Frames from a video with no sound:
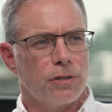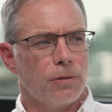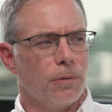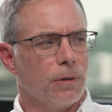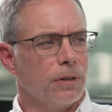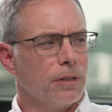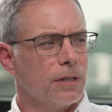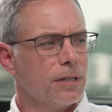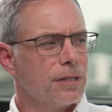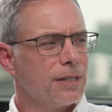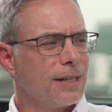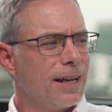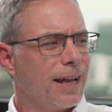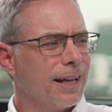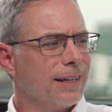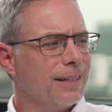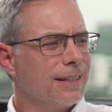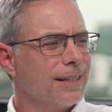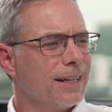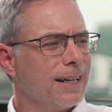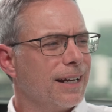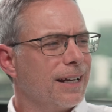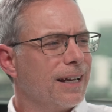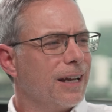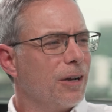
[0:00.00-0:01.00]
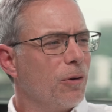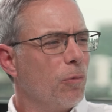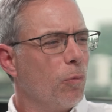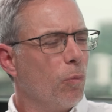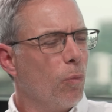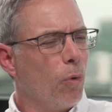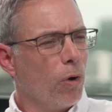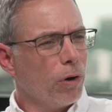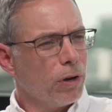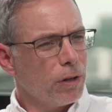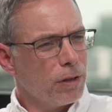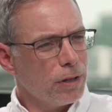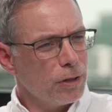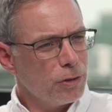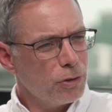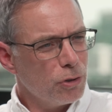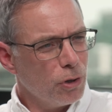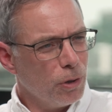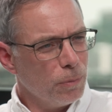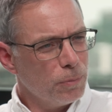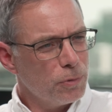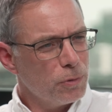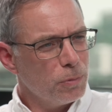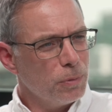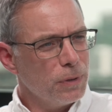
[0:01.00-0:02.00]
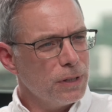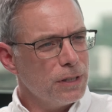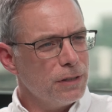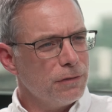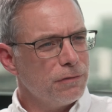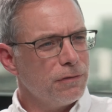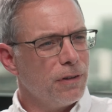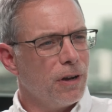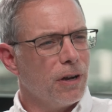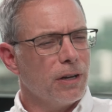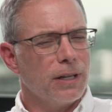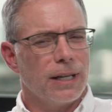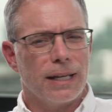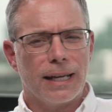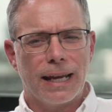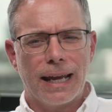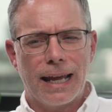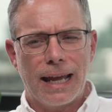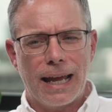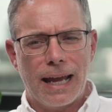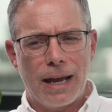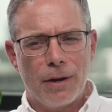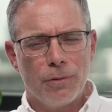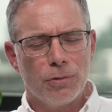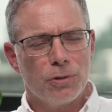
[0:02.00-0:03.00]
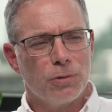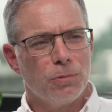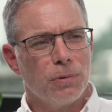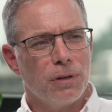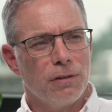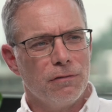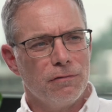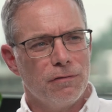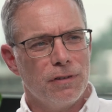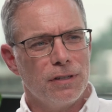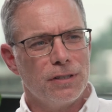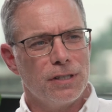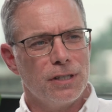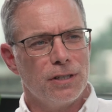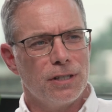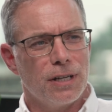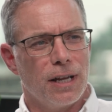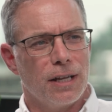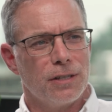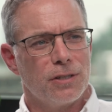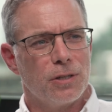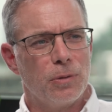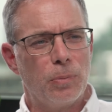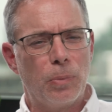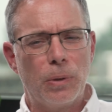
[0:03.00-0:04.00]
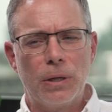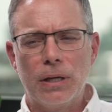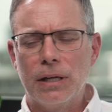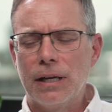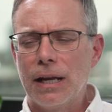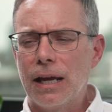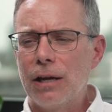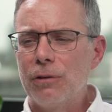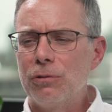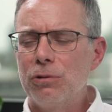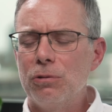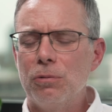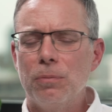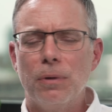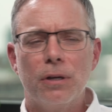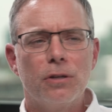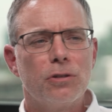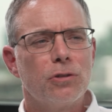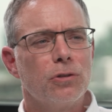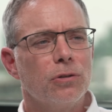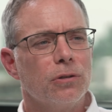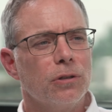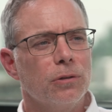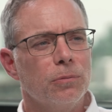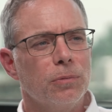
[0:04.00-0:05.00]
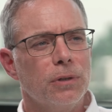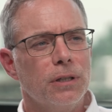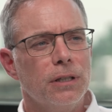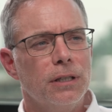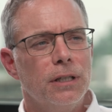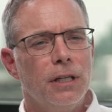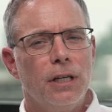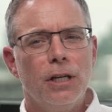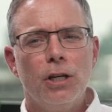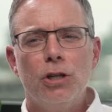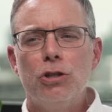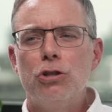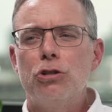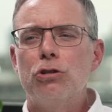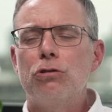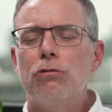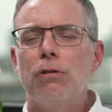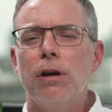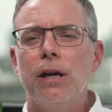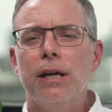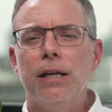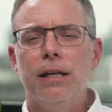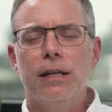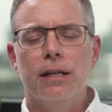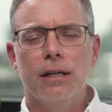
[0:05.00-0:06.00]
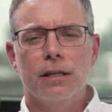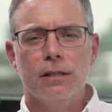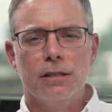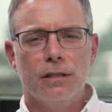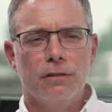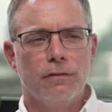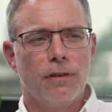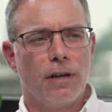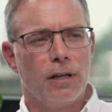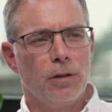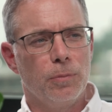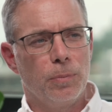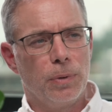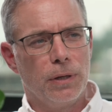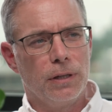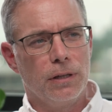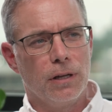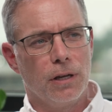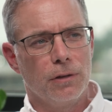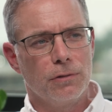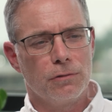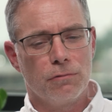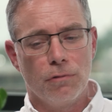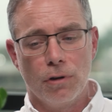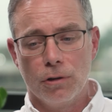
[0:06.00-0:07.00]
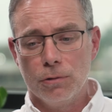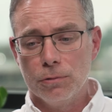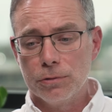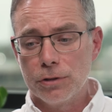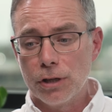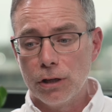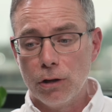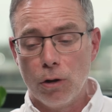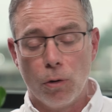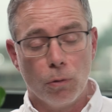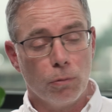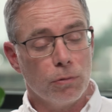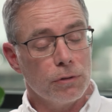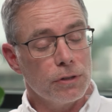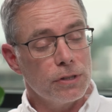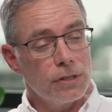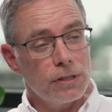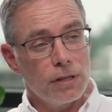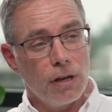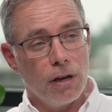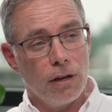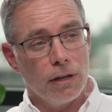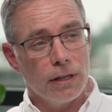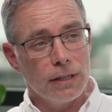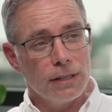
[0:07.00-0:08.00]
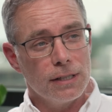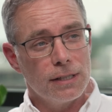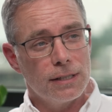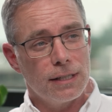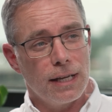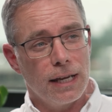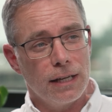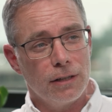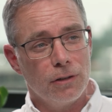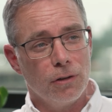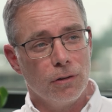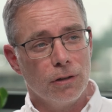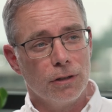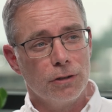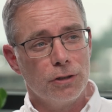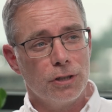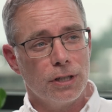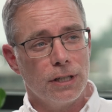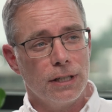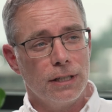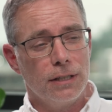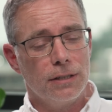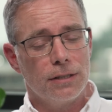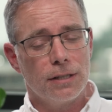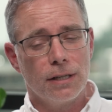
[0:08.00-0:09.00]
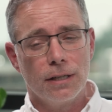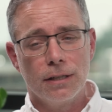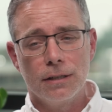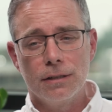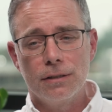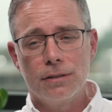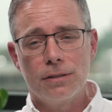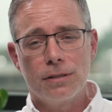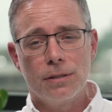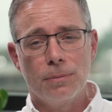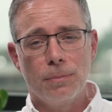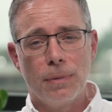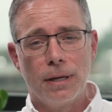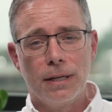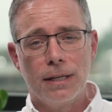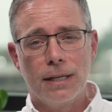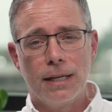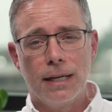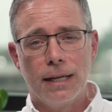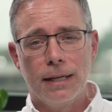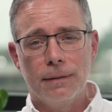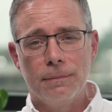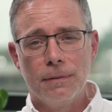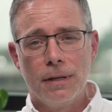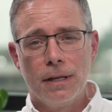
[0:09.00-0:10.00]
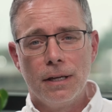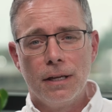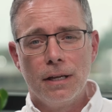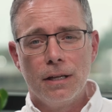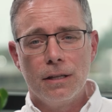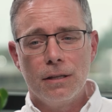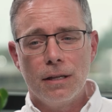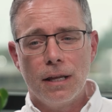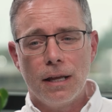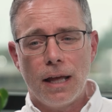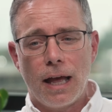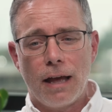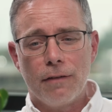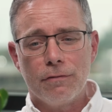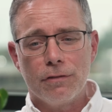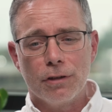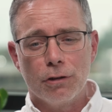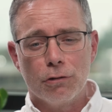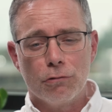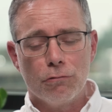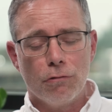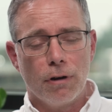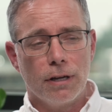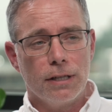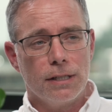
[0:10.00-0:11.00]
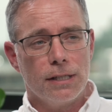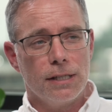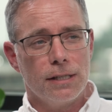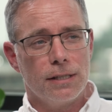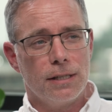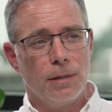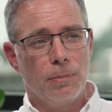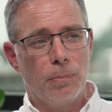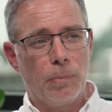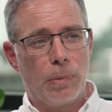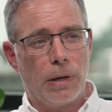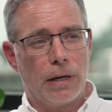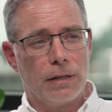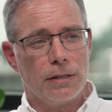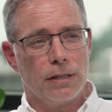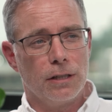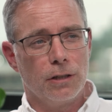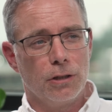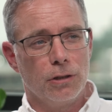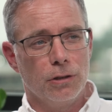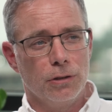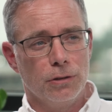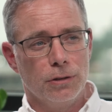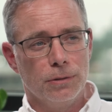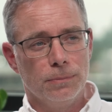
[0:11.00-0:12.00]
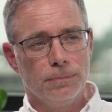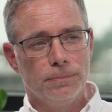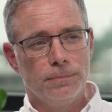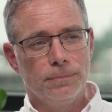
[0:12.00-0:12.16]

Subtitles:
to understand what are the jobs we're defining, how do we envisage that to be, and how can we make sure that we're training and developing those roles alongside technology to make it have the greatest impact it could.